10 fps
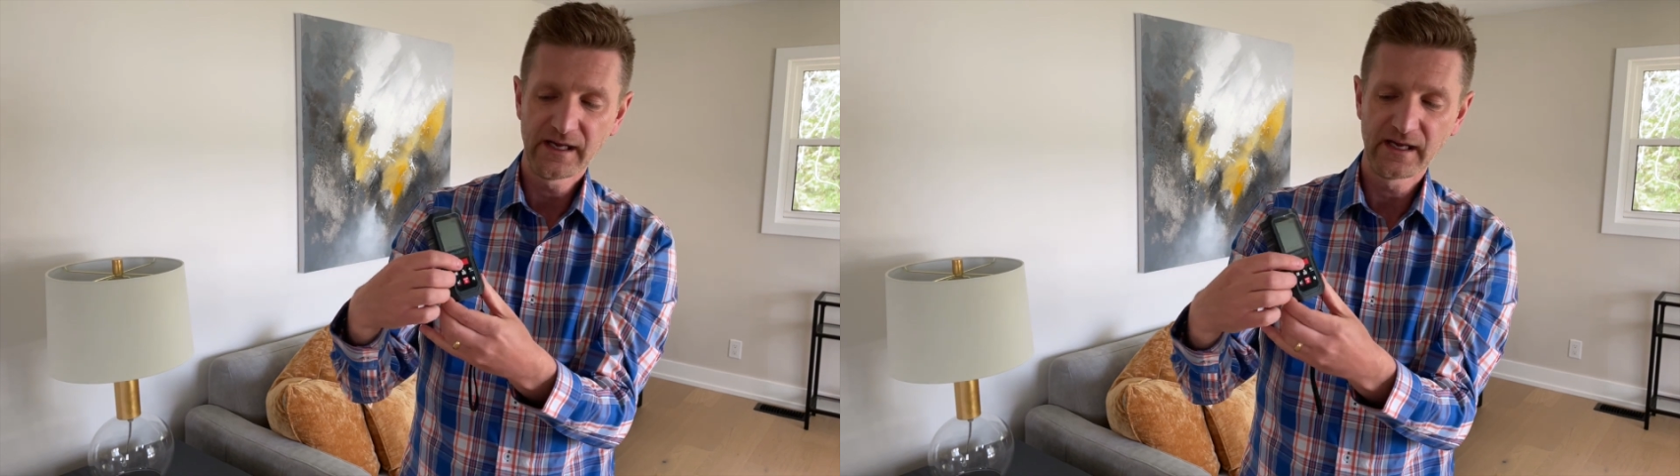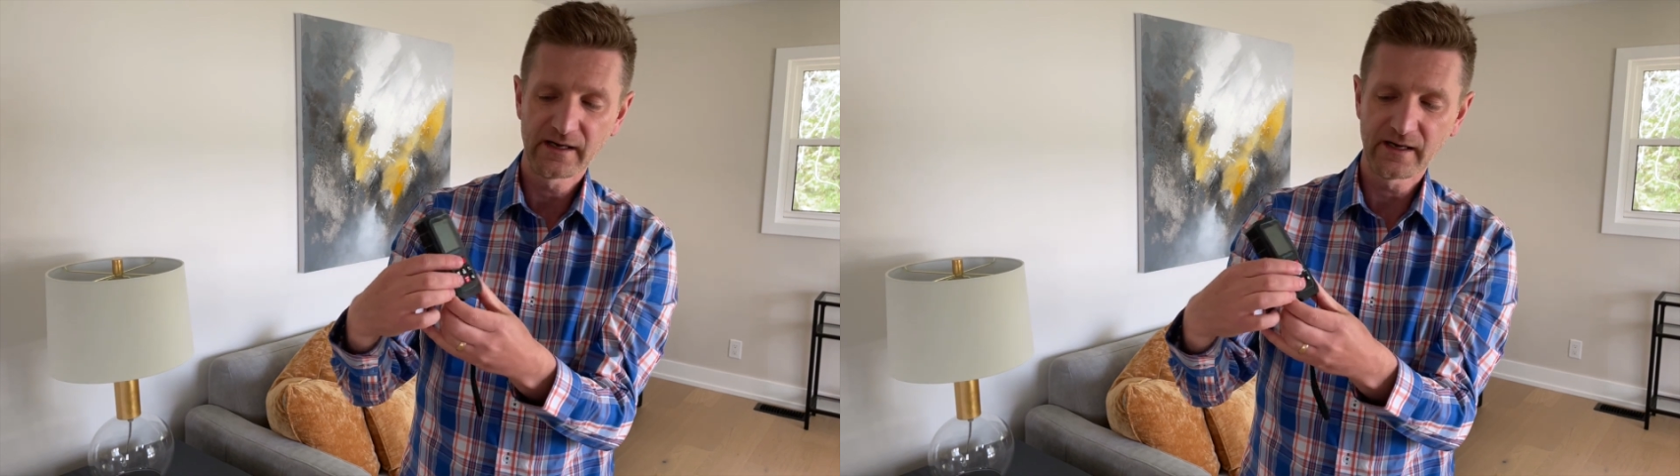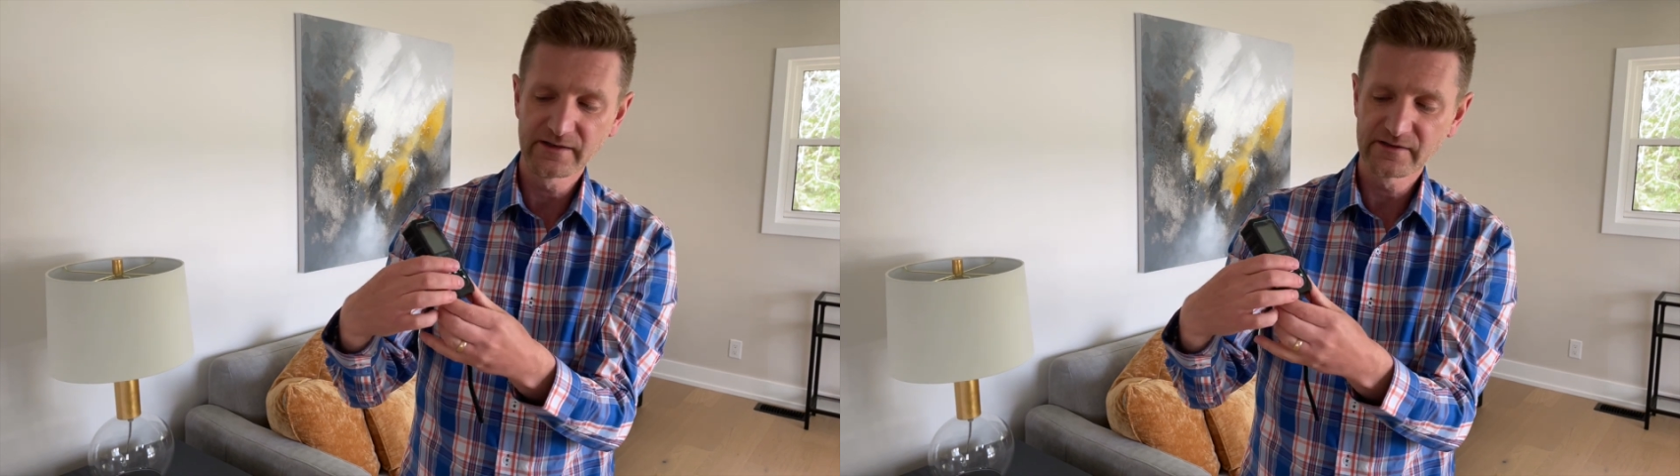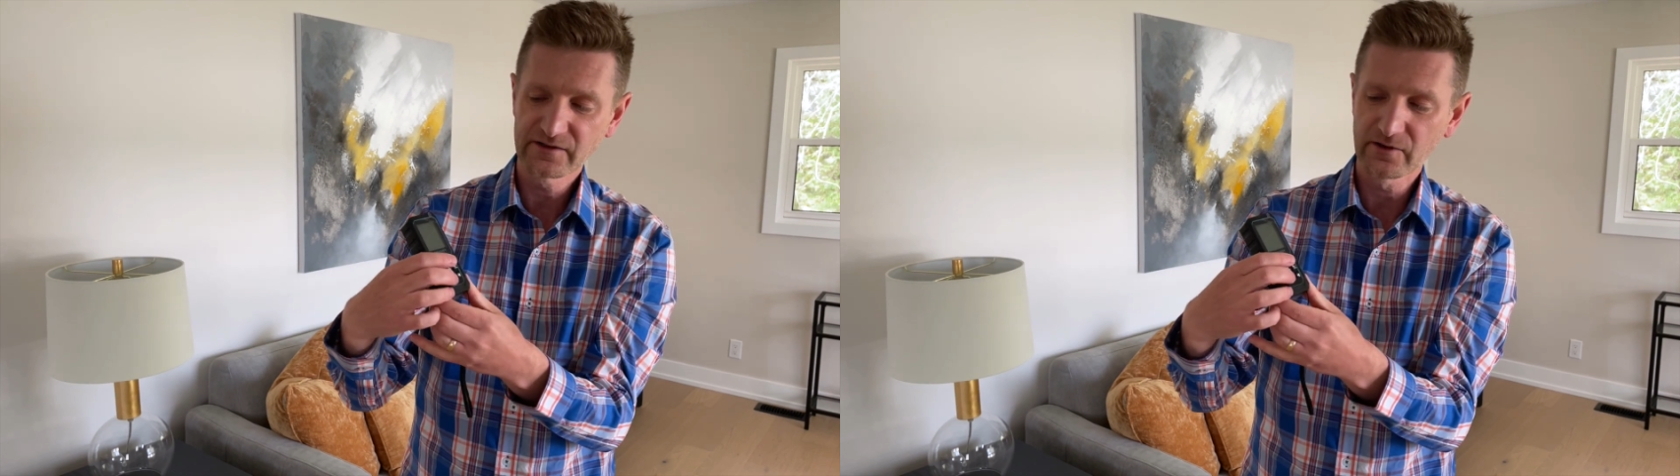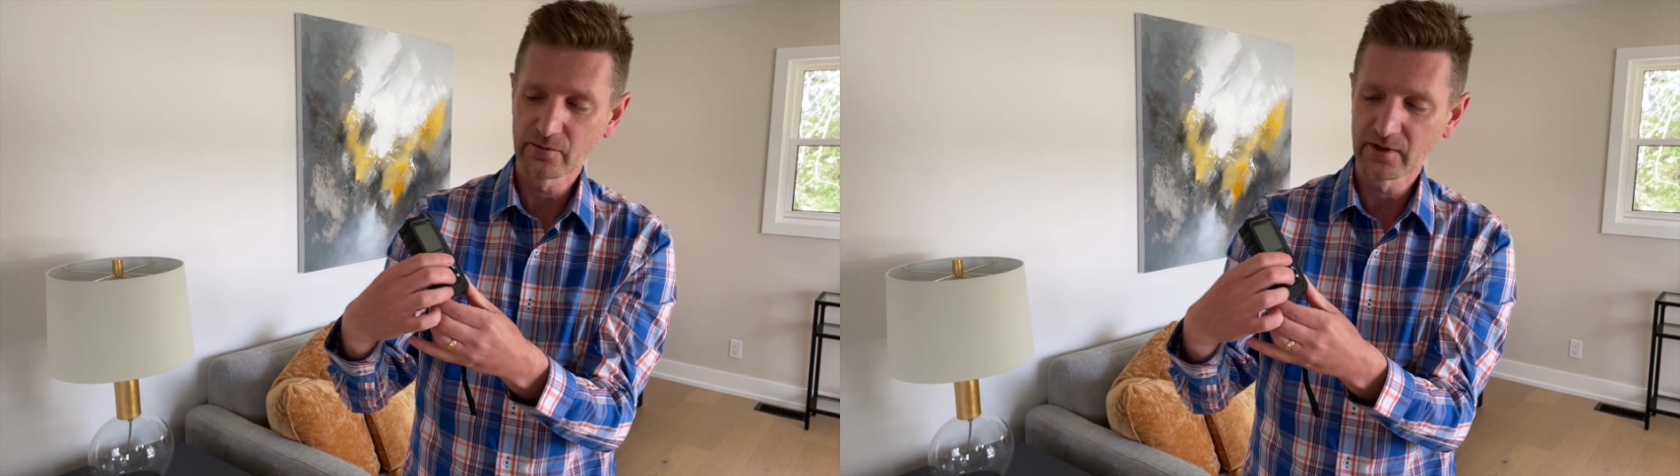And I
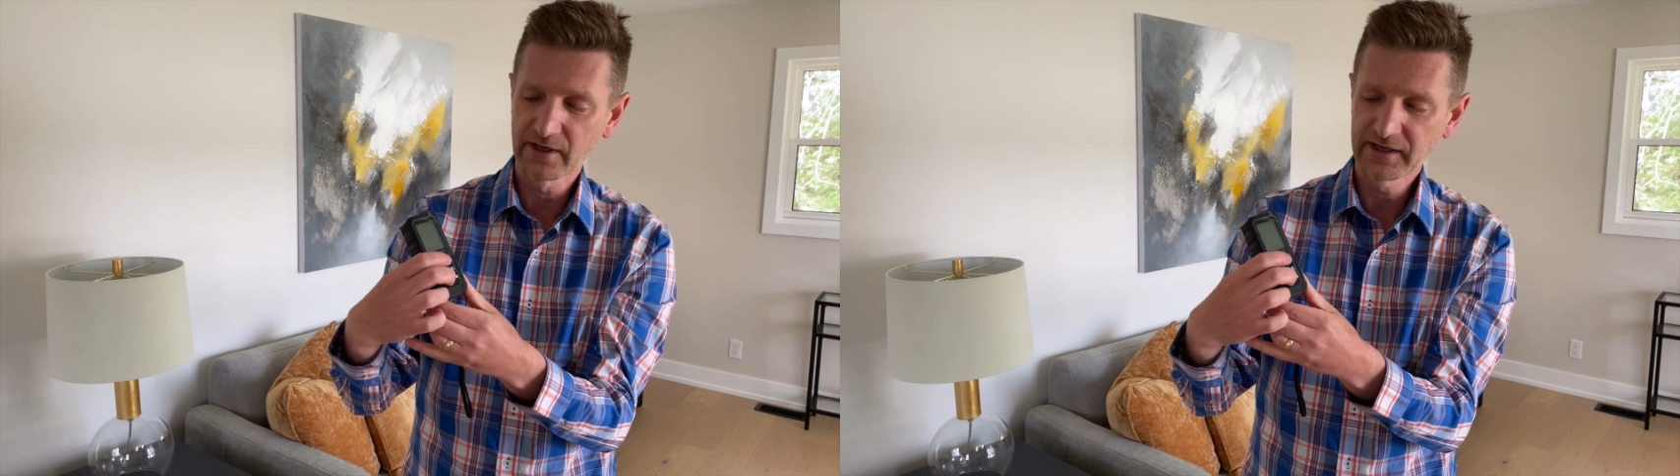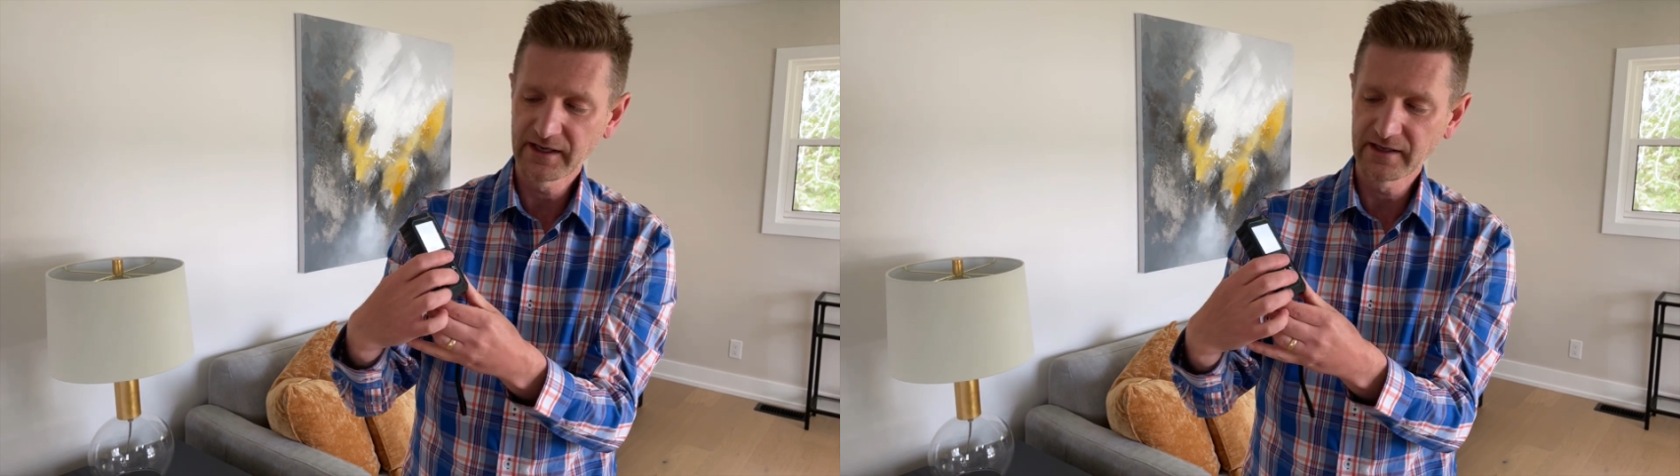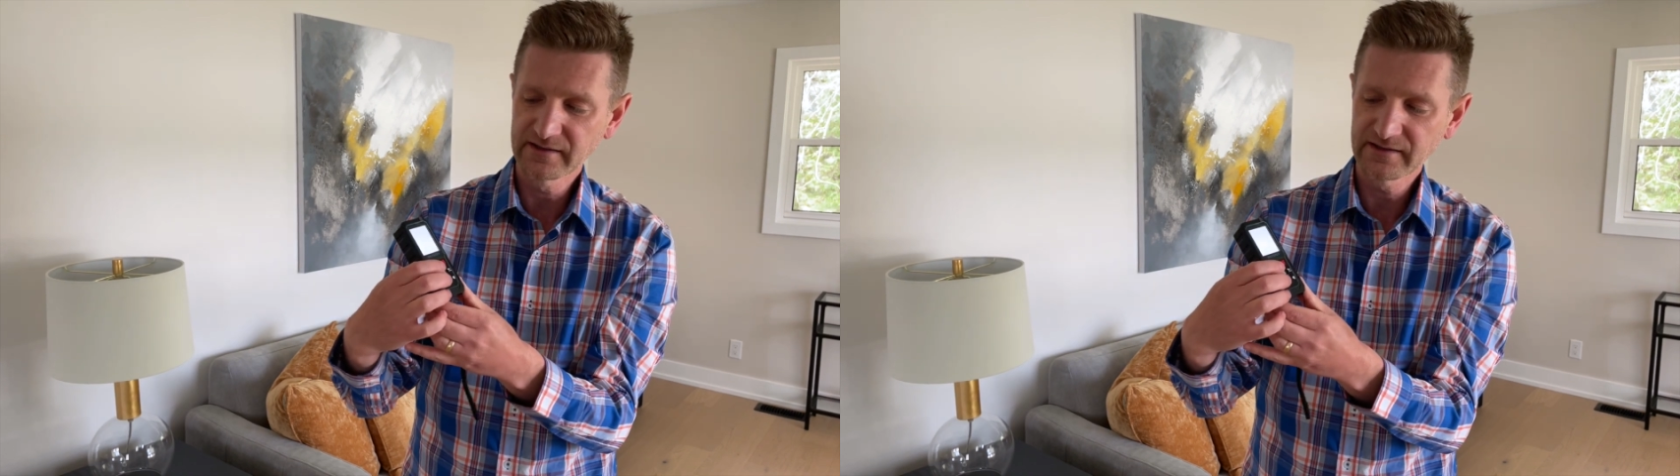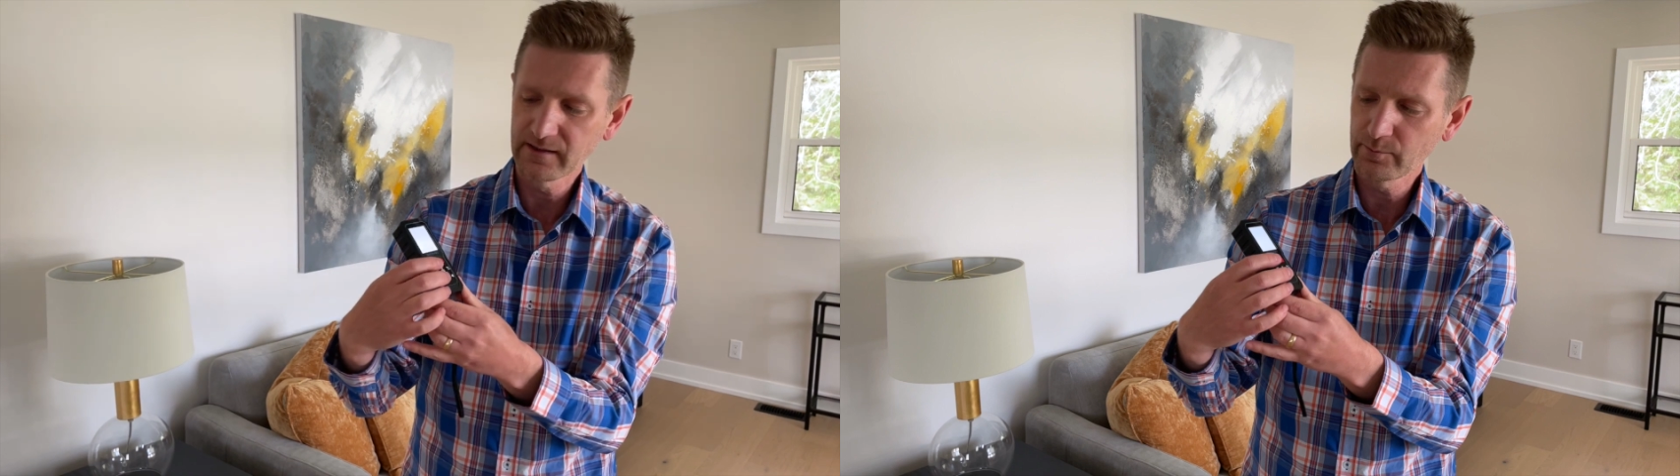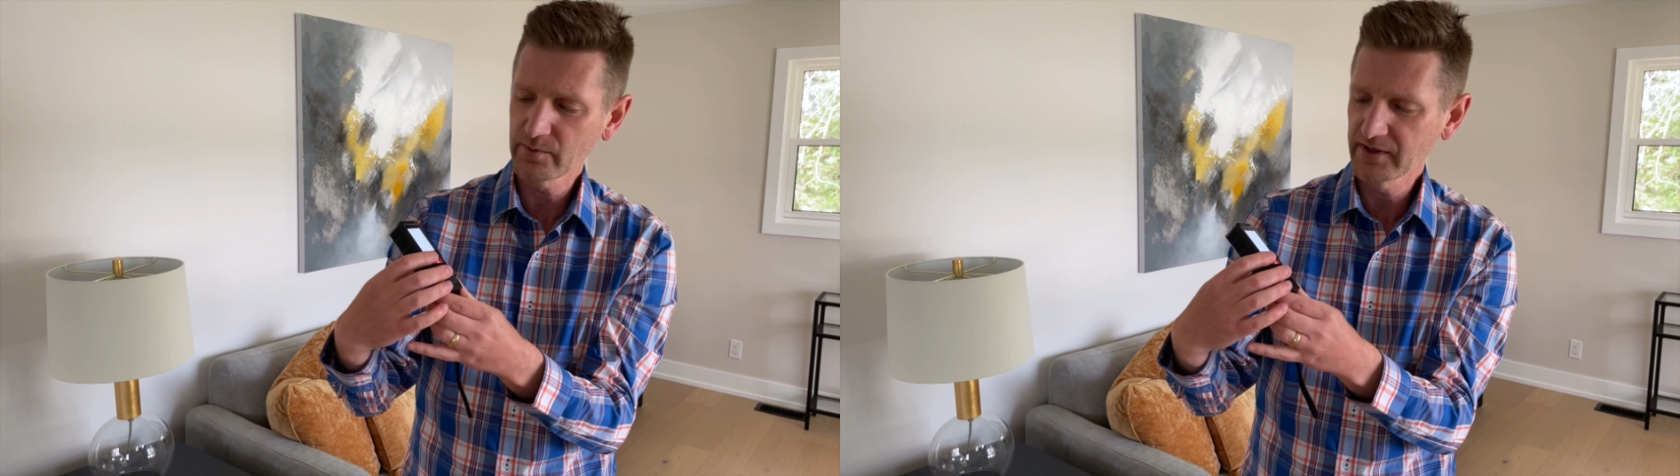just go on and
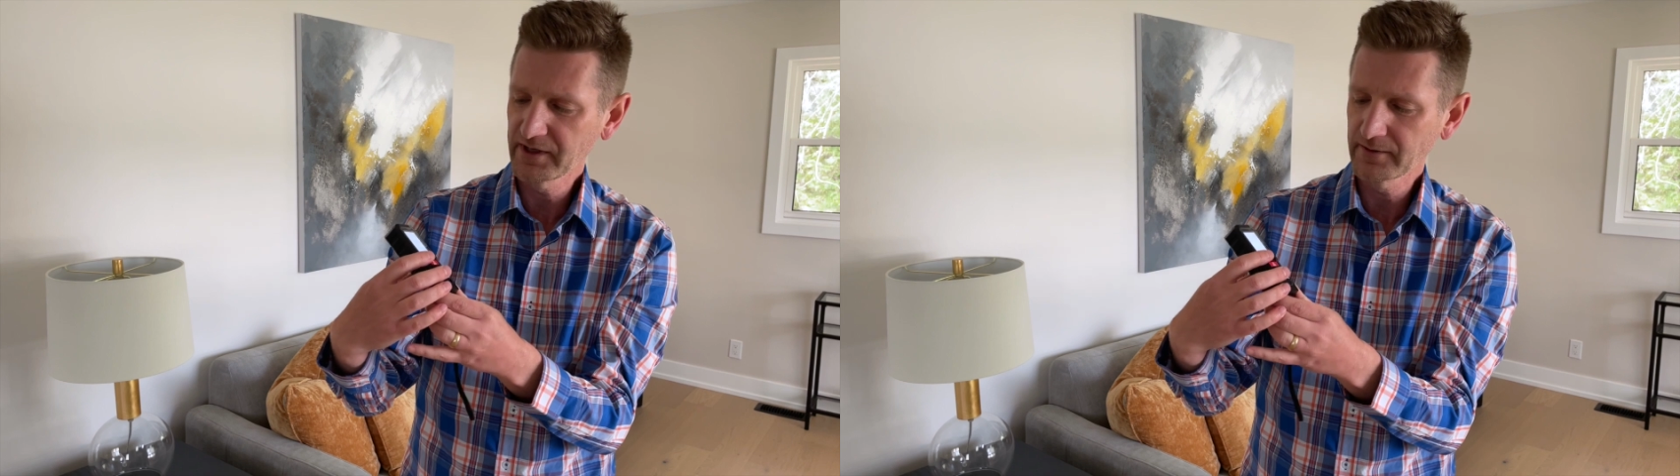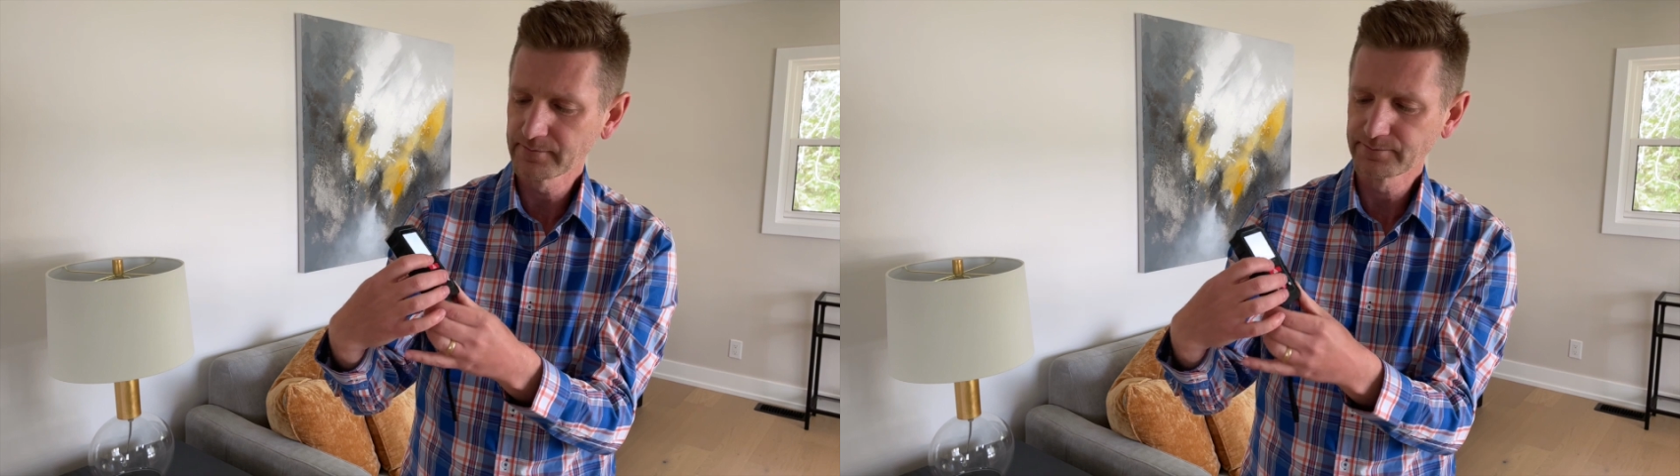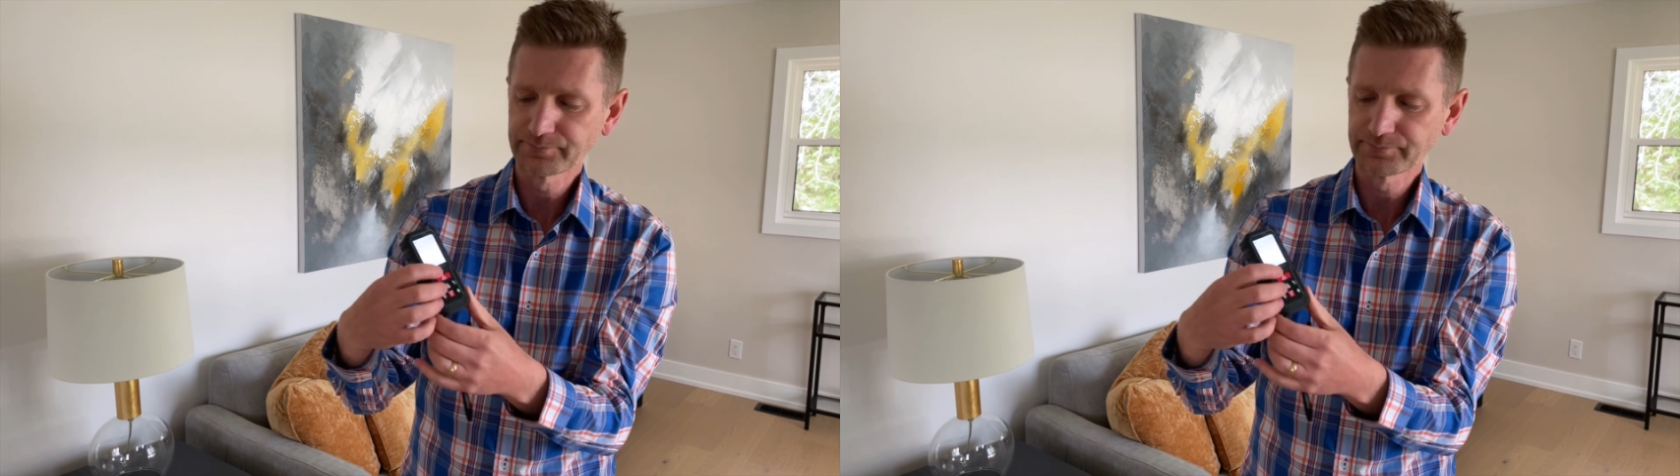simply